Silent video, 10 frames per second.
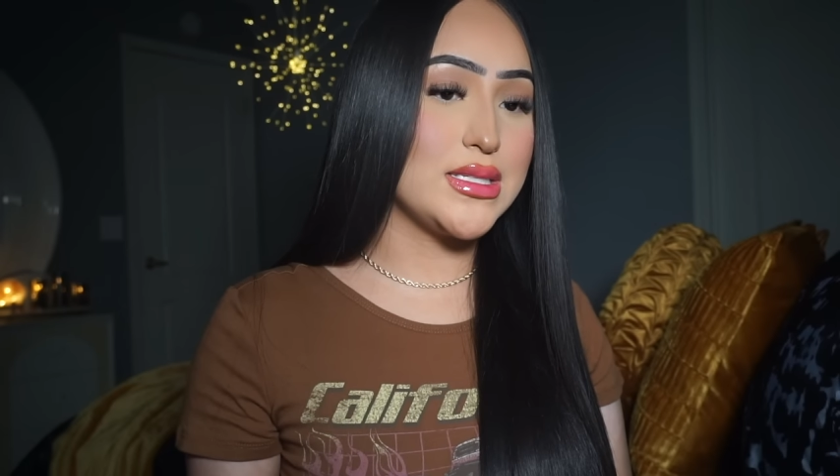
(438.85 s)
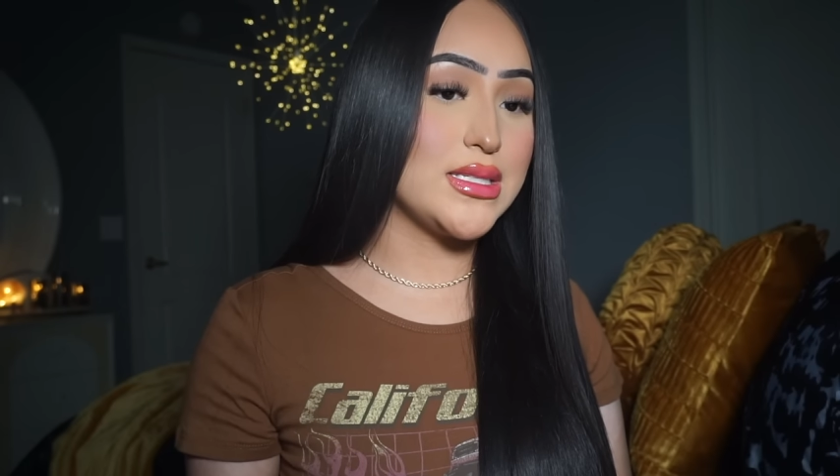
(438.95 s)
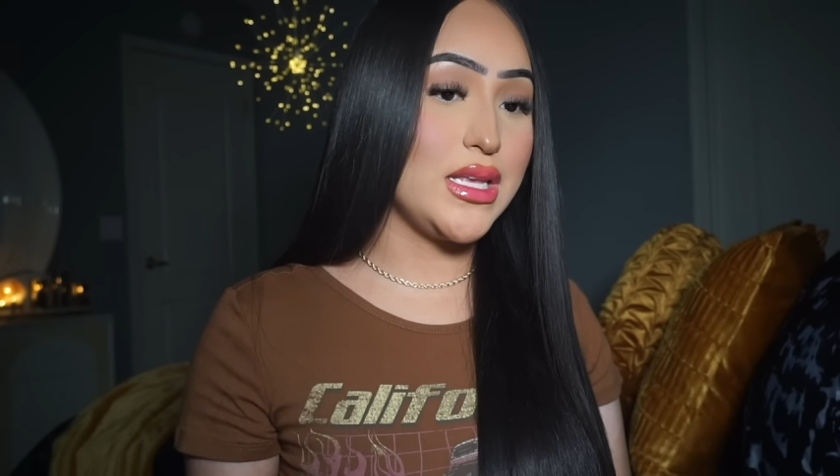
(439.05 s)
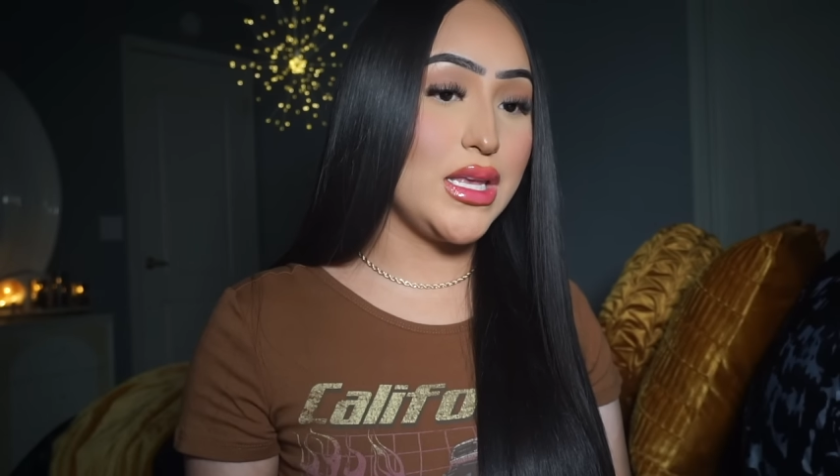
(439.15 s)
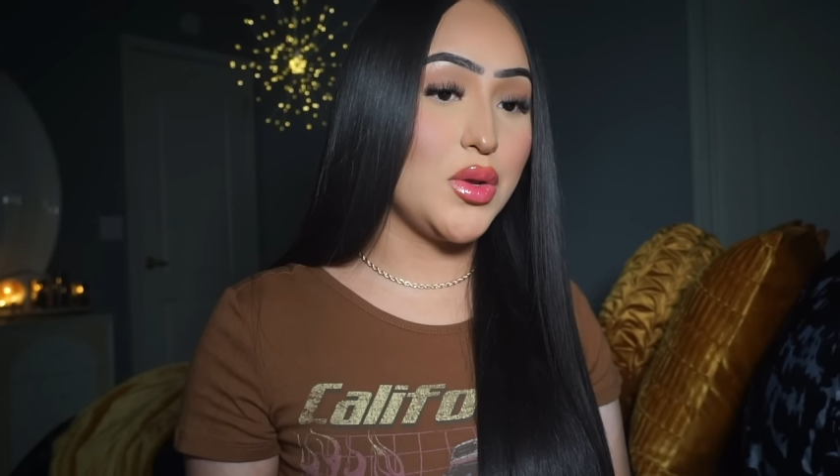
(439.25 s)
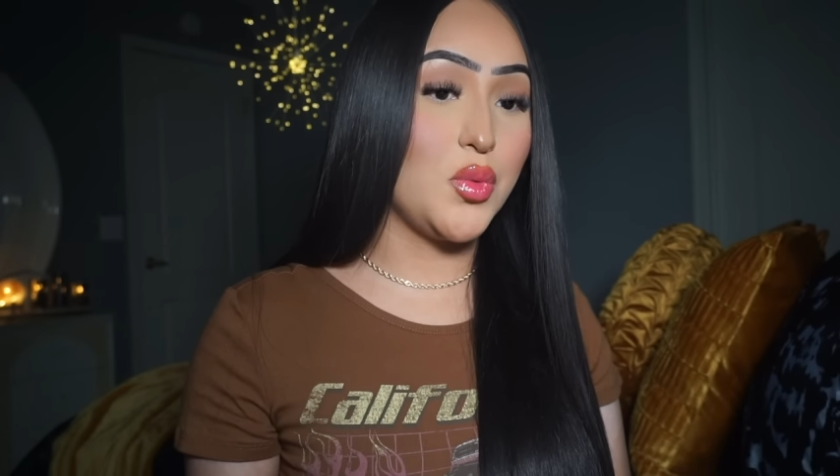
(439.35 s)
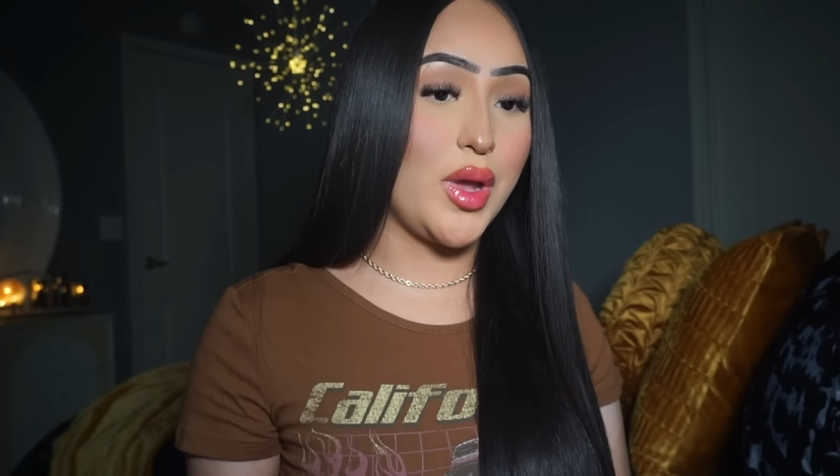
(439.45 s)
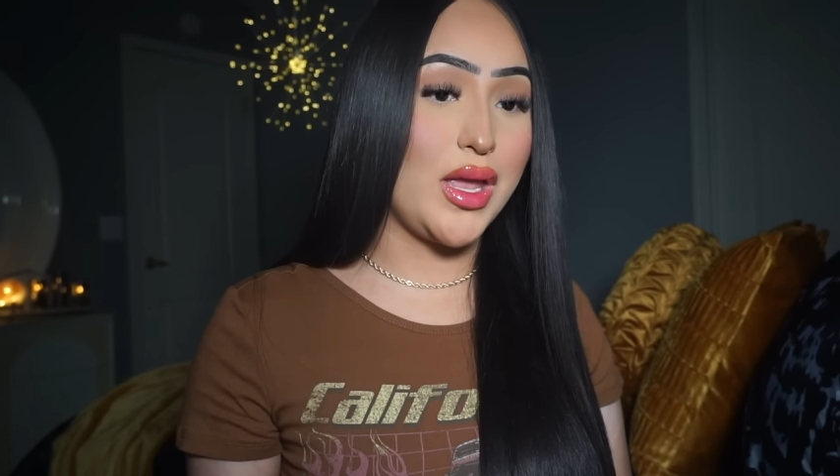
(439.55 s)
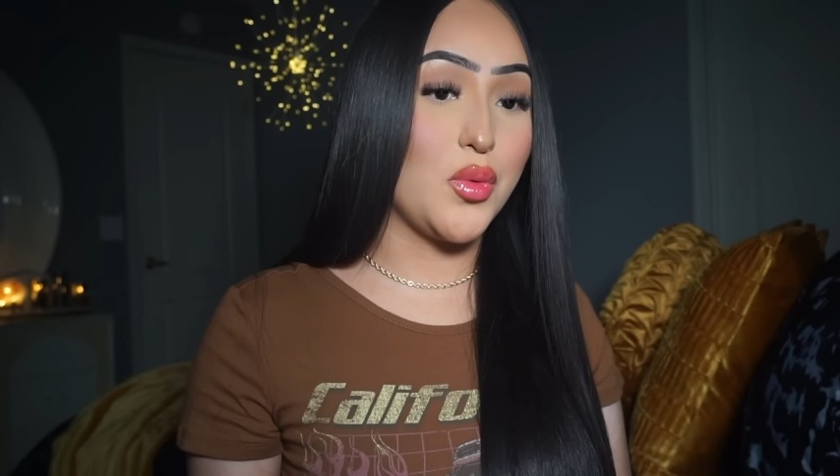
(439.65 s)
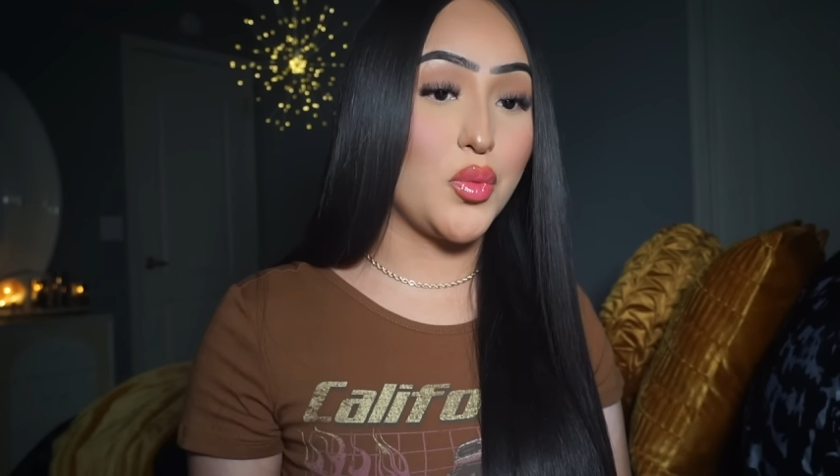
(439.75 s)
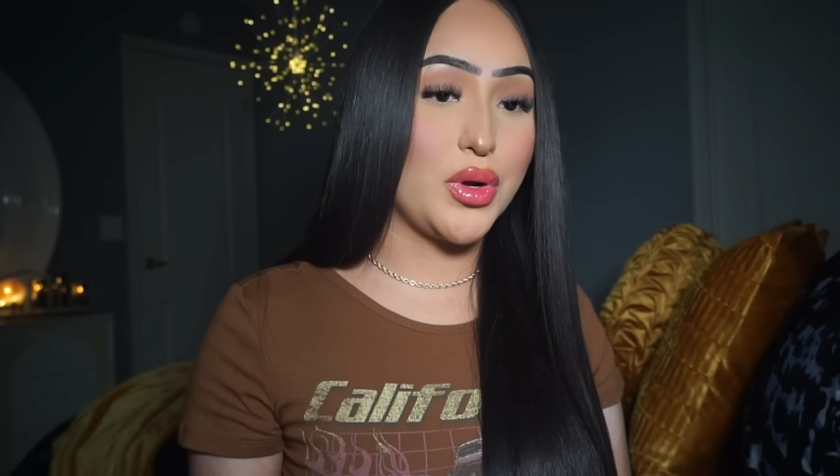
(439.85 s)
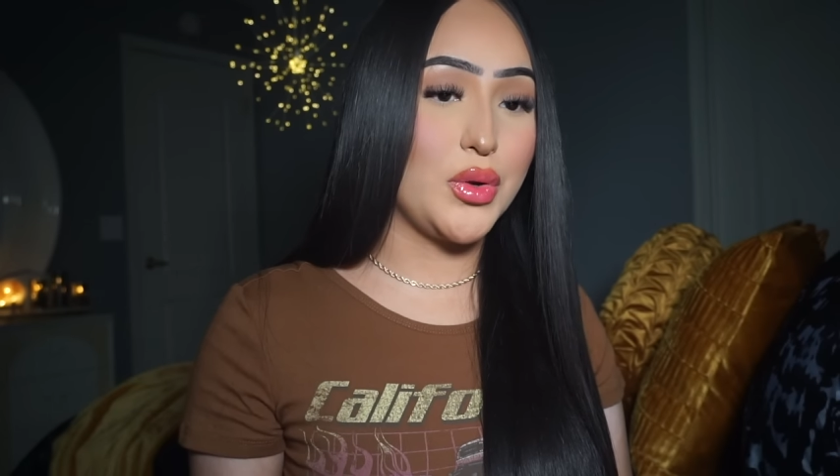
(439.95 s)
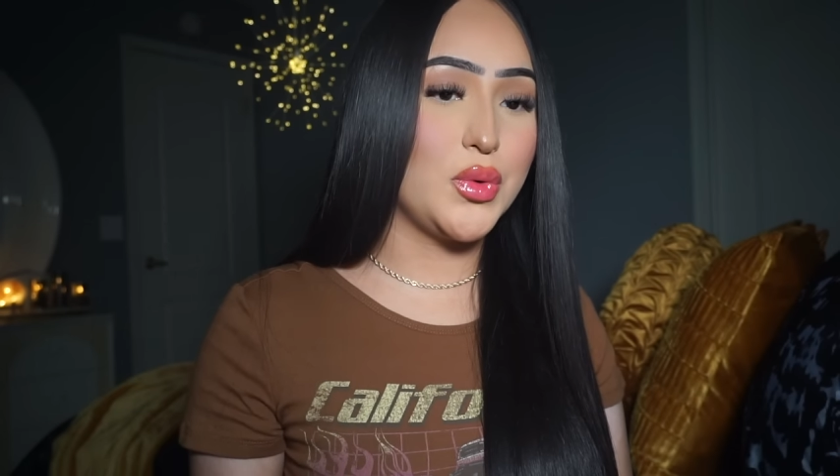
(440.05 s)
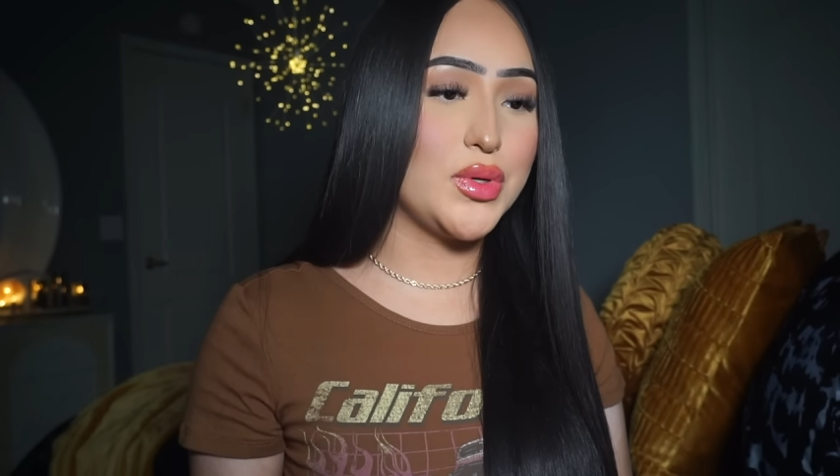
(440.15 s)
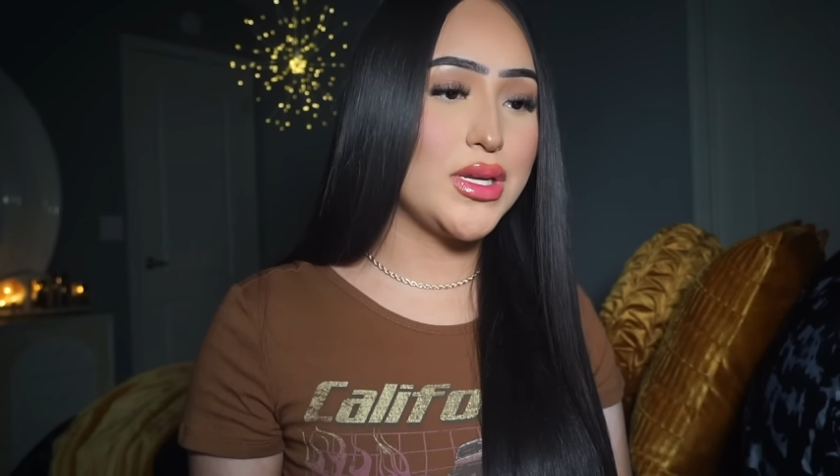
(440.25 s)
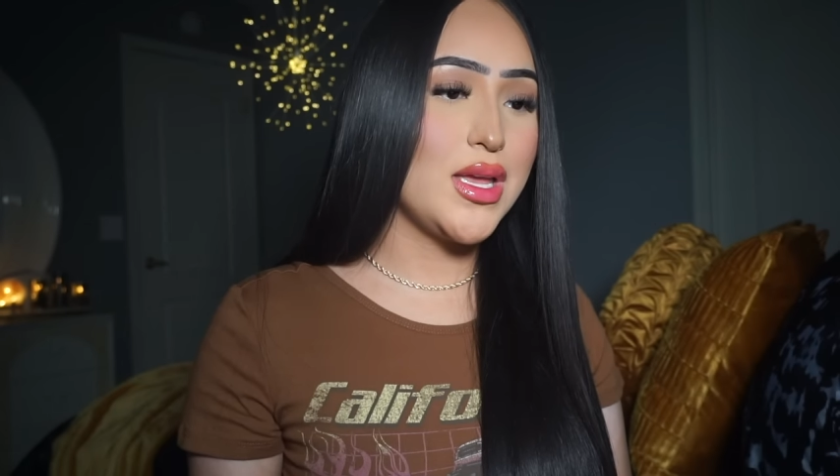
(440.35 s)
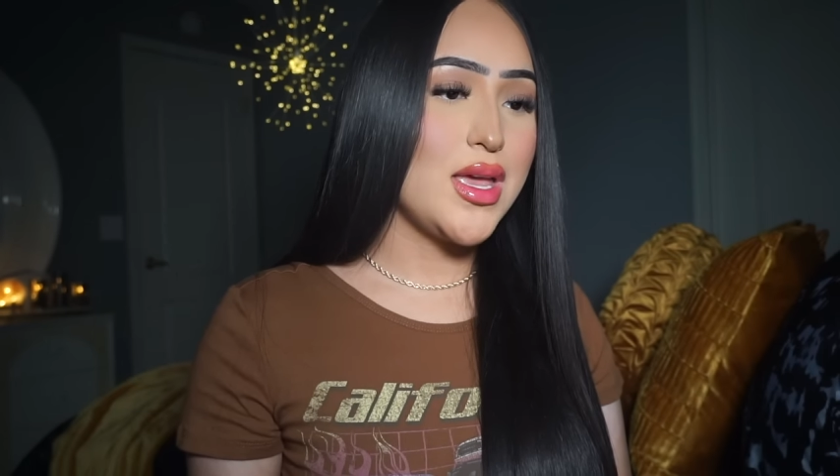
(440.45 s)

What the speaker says: Seaway Road.